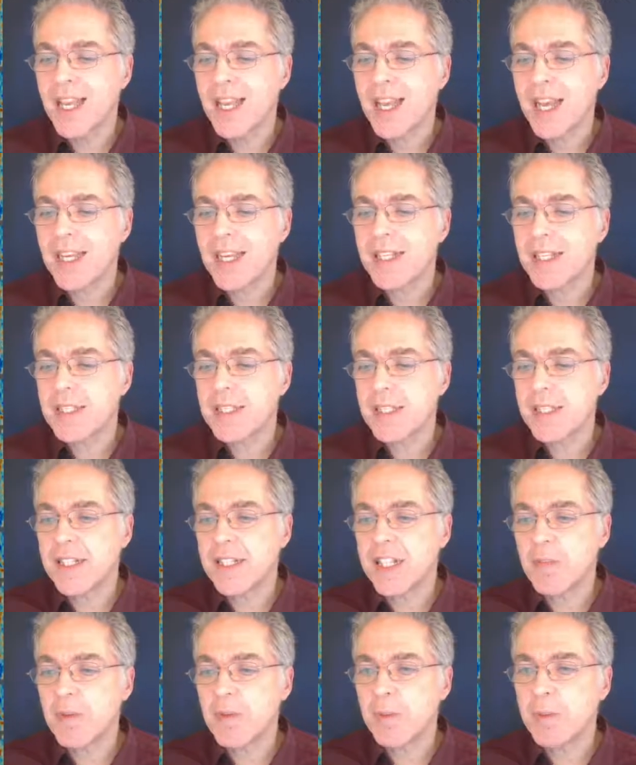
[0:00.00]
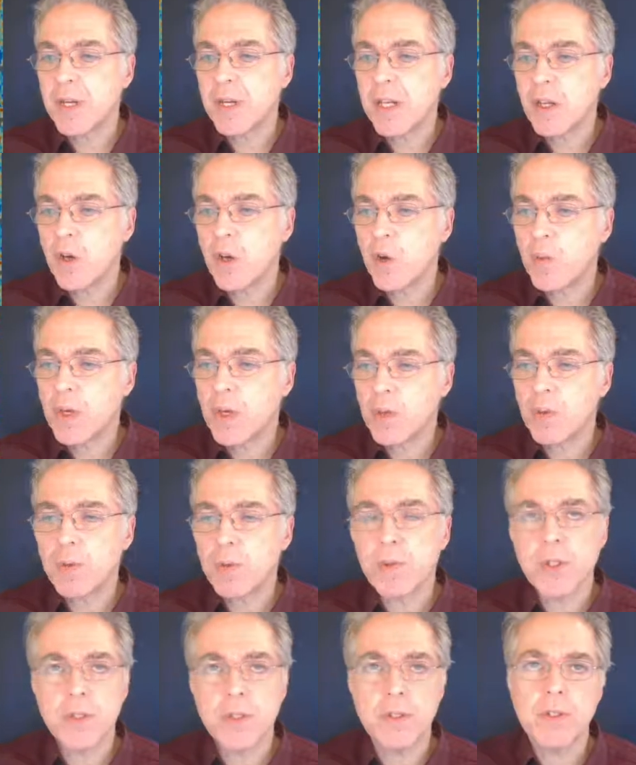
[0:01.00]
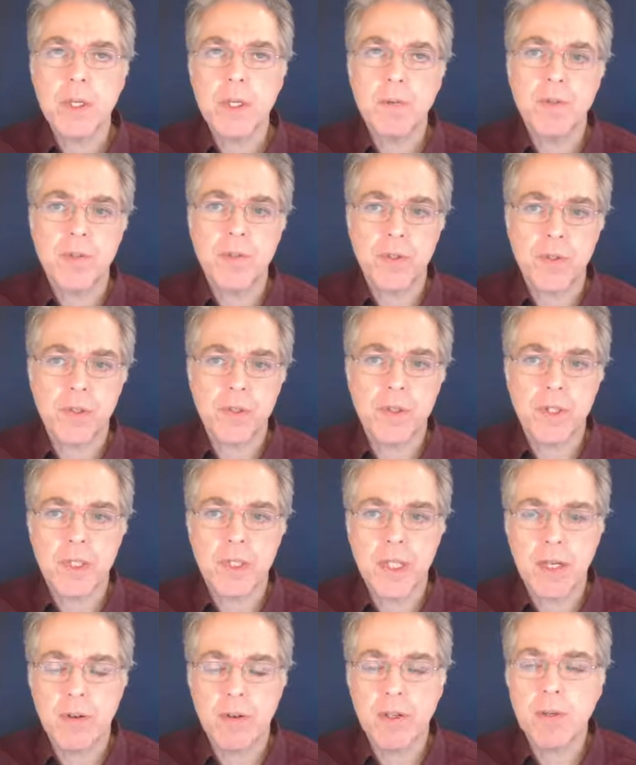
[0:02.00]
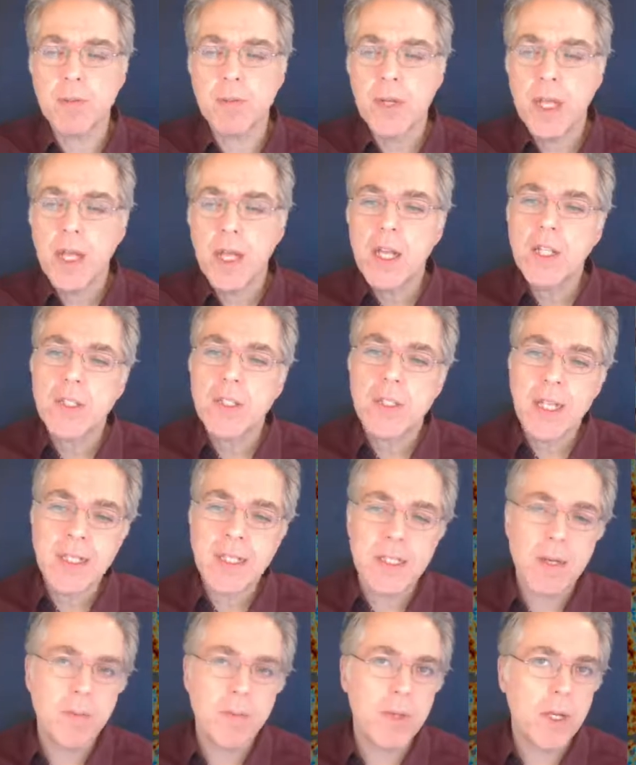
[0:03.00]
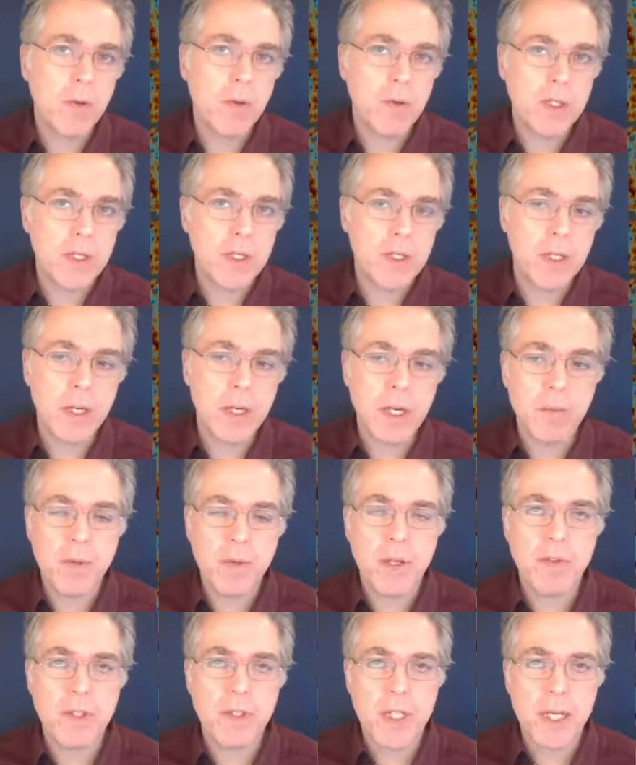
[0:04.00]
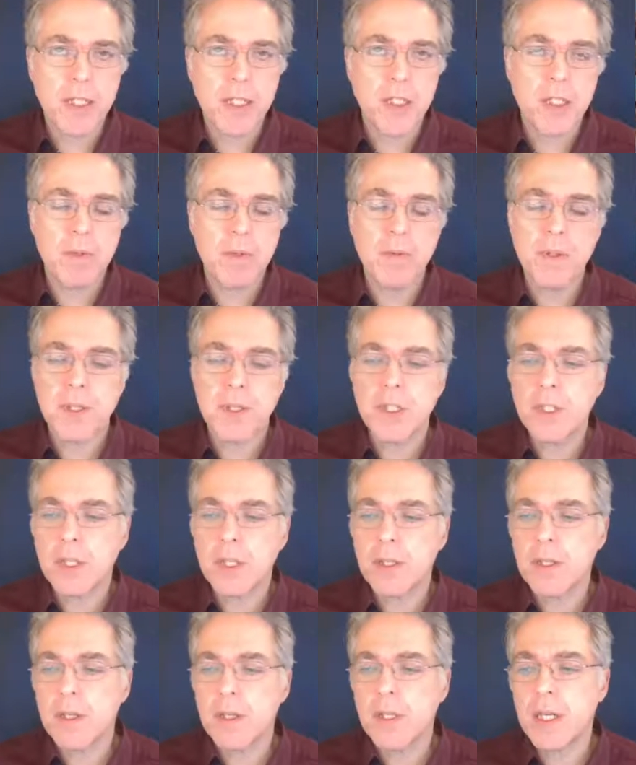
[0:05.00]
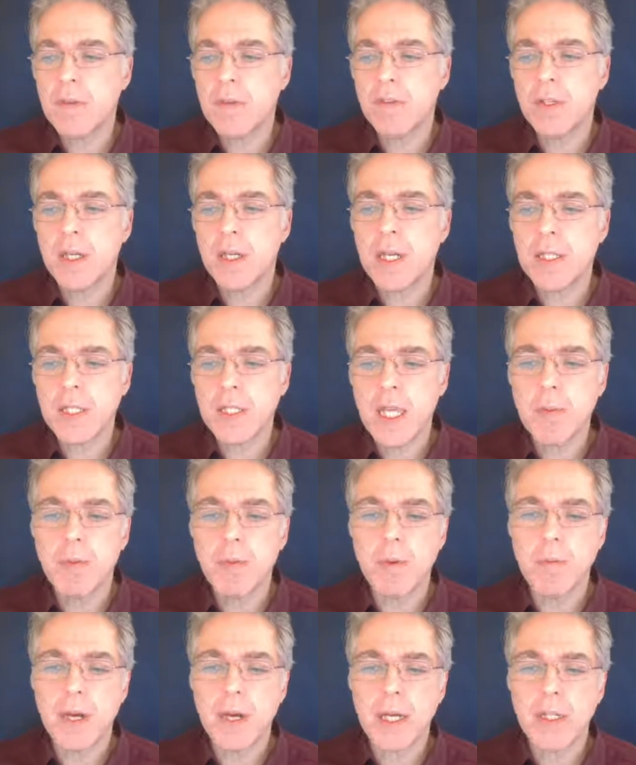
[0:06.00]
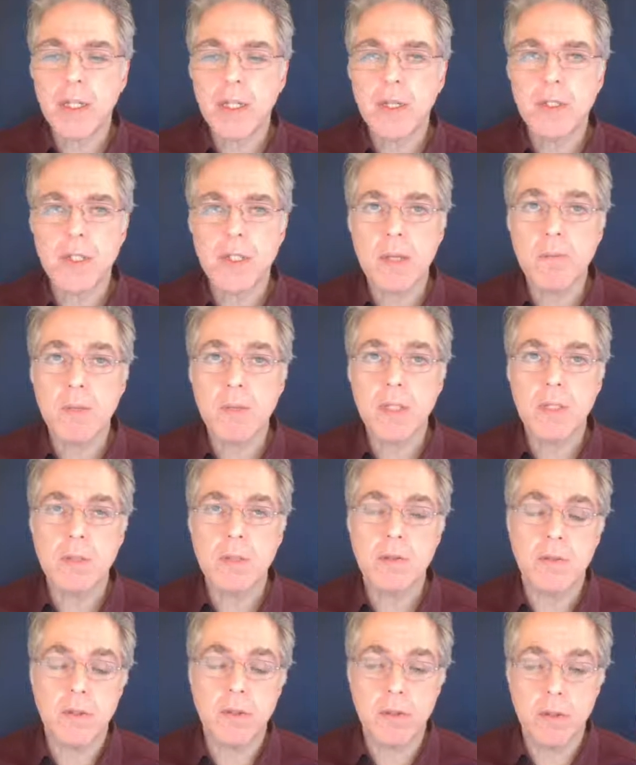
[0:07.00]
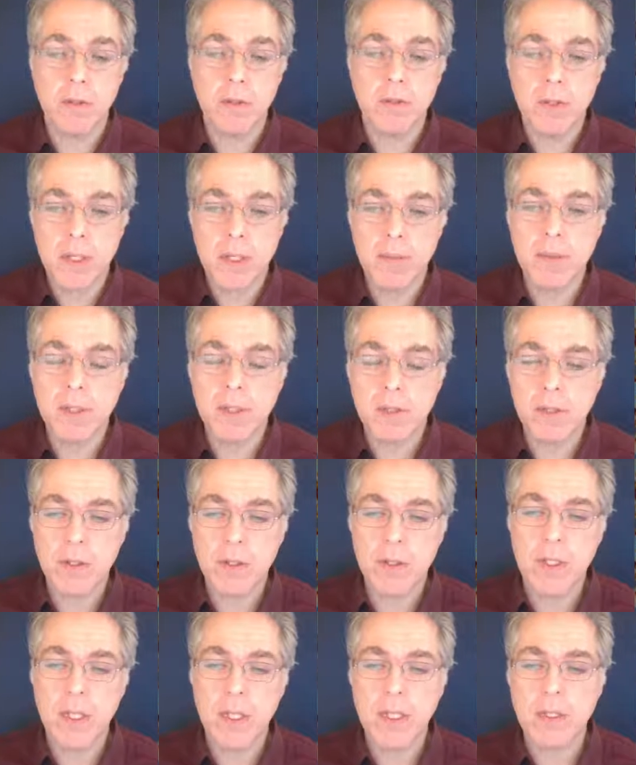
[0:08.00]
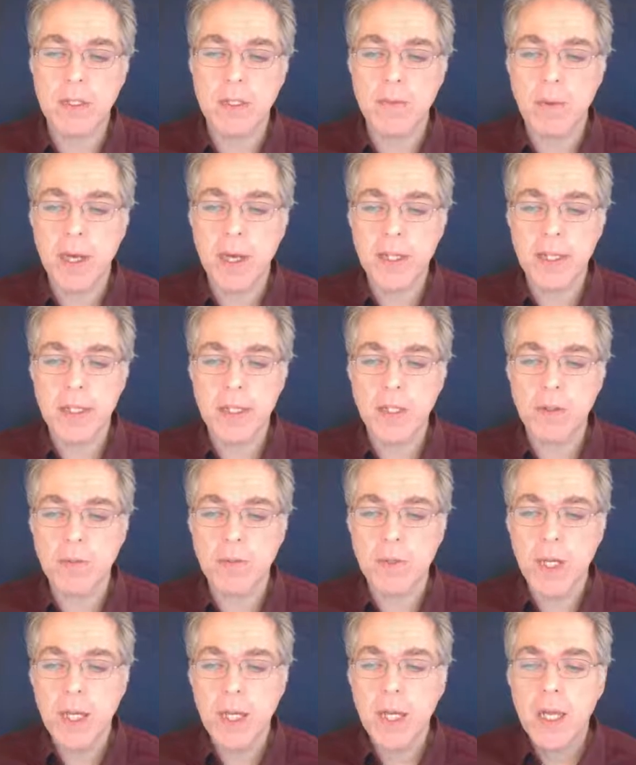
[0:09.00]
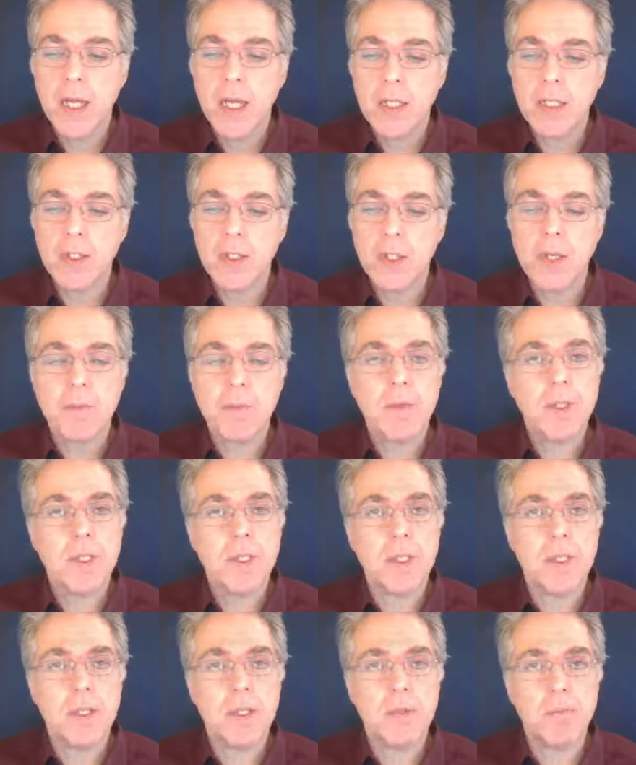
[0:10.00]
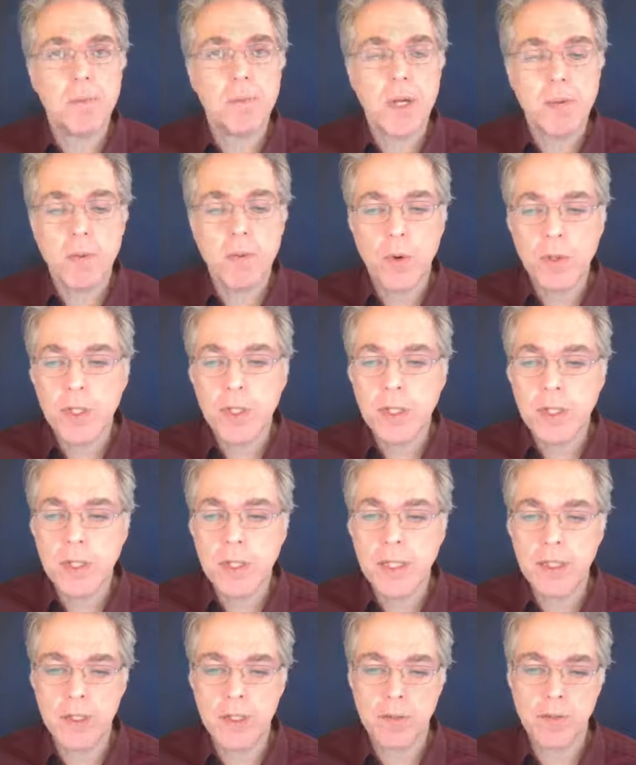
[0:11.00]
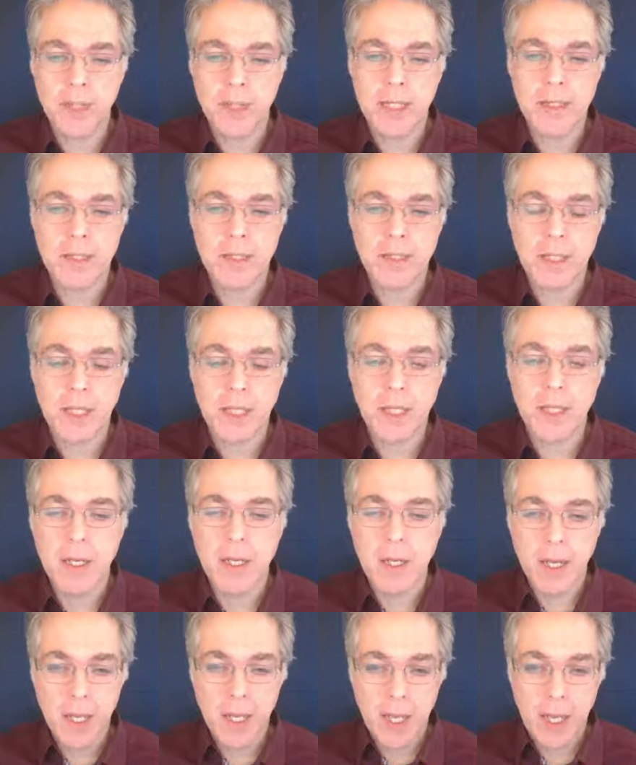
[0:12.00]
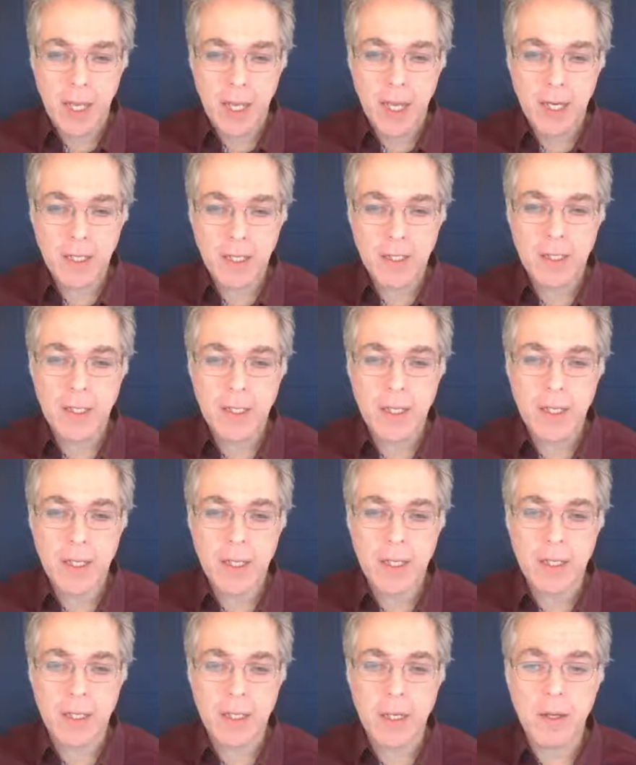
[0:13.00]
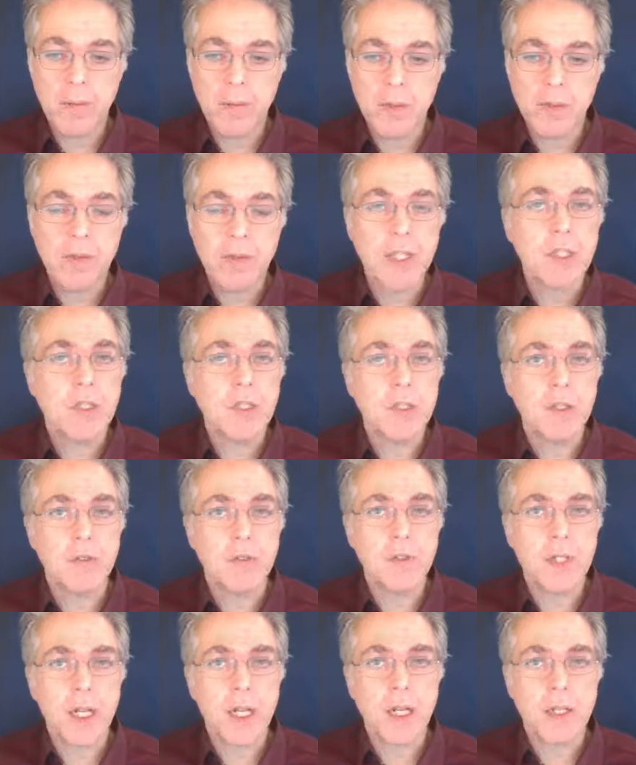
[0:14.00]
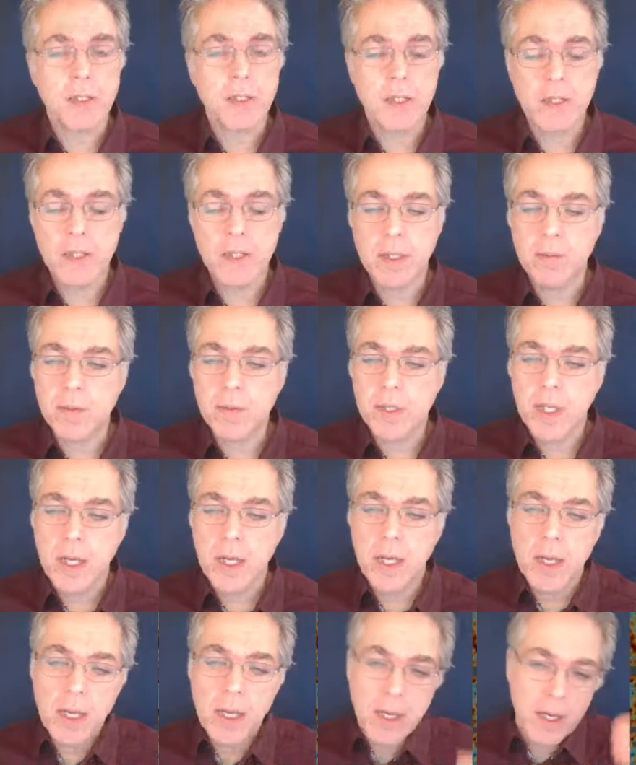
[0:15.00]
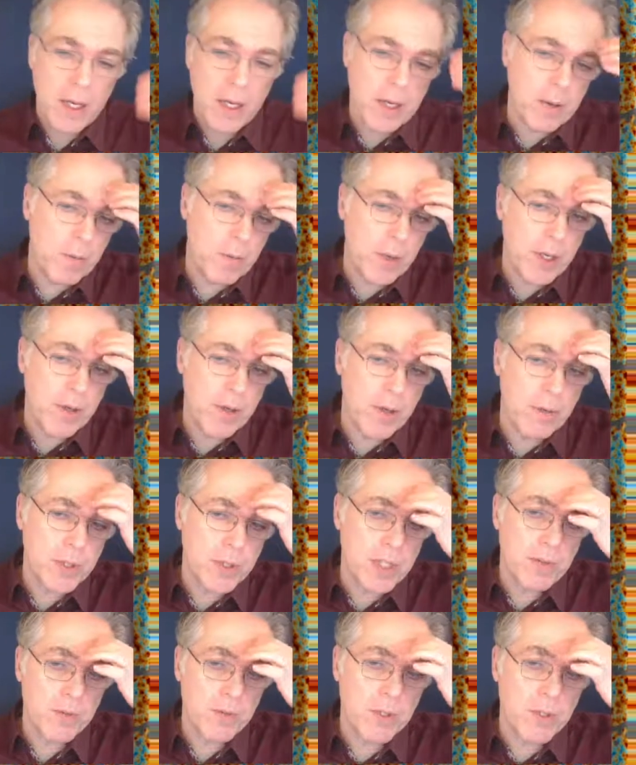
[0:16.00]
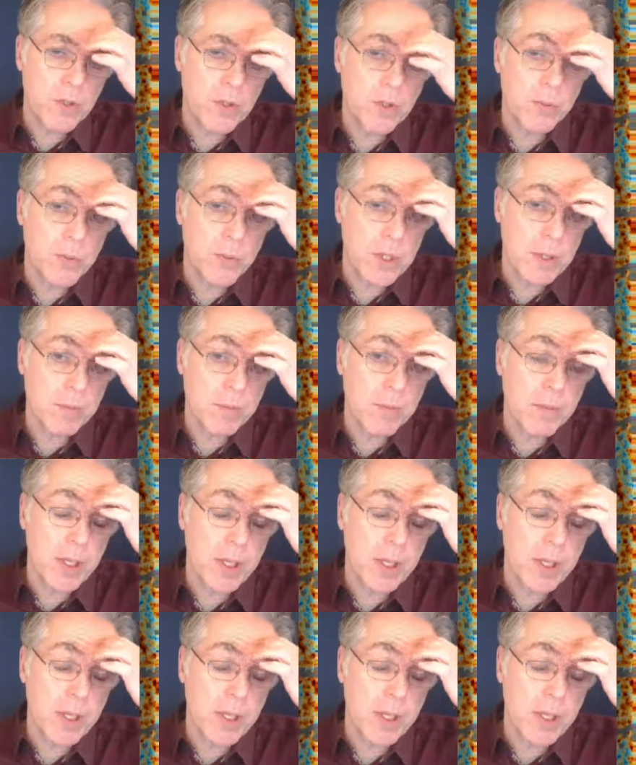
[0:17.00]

And that's a little bit below what we would determine from the deuterium. So that's something which is a little bit of a tension with each other. Nevertheless, keep in mind there's some uncertainty in the way that you determine the primordial lithium density in the observations of stellar systems, where you always have to assume some